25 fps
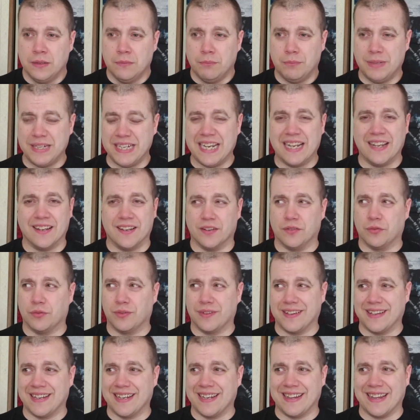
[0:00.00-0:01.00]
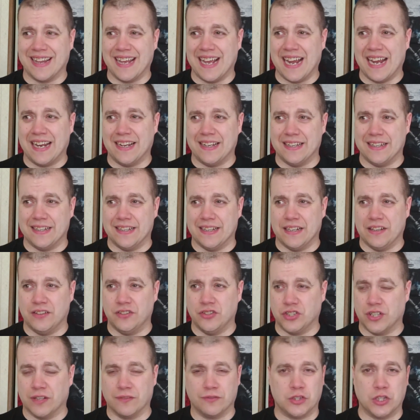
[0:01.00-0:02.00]
But yeah, this was like that. And then
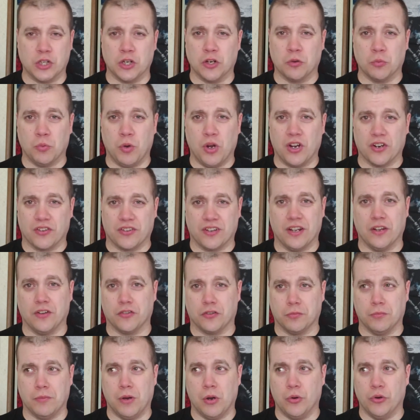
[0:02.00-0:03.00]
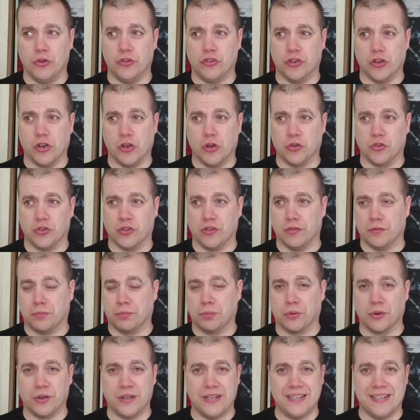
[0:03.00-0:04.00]
Jeff Jarrett walks out on Samoa Joe, so it's
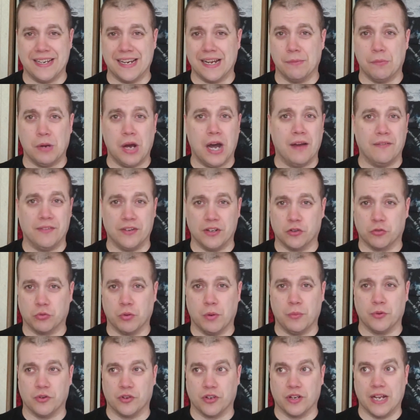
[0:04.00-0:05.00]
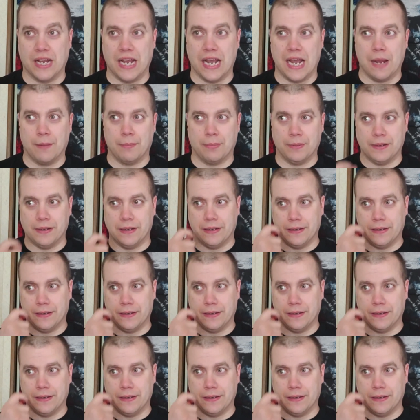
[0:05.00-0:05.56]
pretty damn obvious what was going to happen.